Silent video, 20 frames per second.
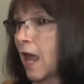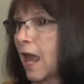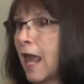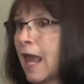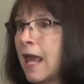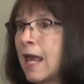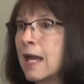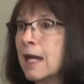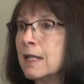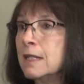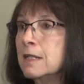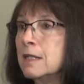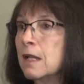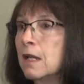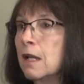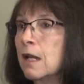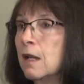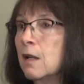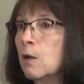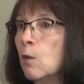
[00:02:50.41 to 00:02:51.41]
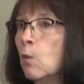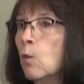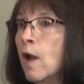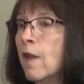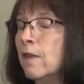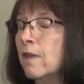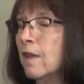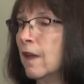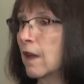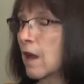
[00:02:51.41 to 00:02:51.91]
And
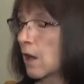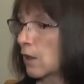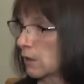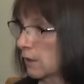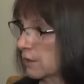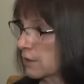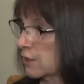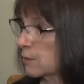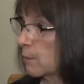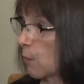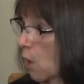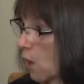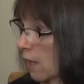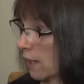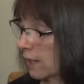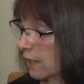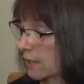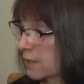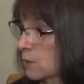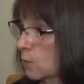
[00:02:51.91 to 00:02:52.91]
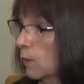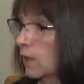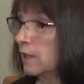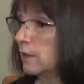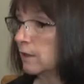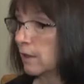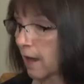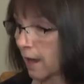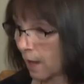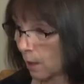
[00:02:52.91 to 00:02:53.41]
when the Garlands bought it,
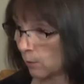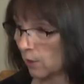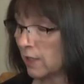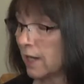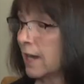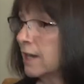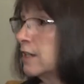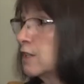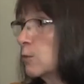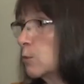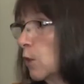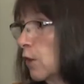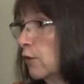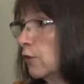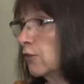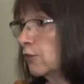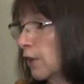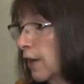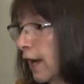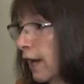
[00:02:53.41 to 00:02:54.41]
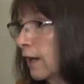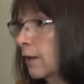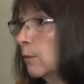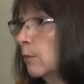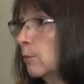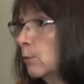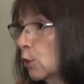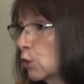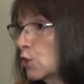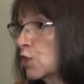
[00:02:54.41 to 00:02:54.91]
when Hamlin and his brother Frank
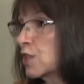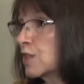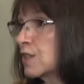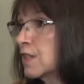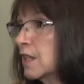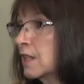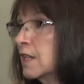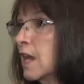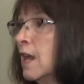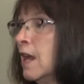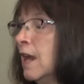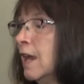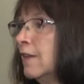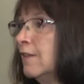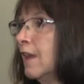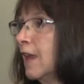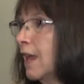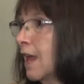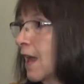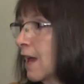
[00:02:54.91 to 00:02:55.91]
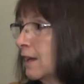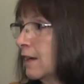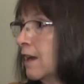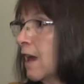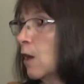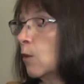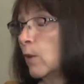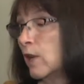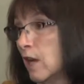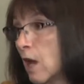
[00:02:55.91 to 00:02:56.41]
purchased it, they added
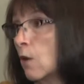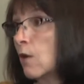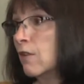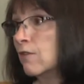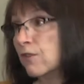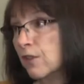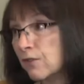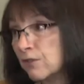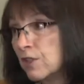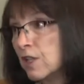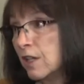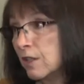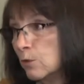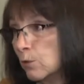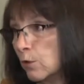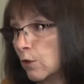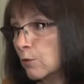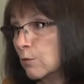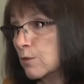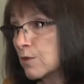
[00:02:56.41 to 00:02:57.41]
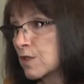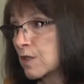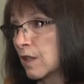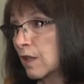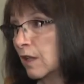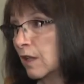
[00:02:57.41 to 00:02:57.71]
on, we now have 15 rooms.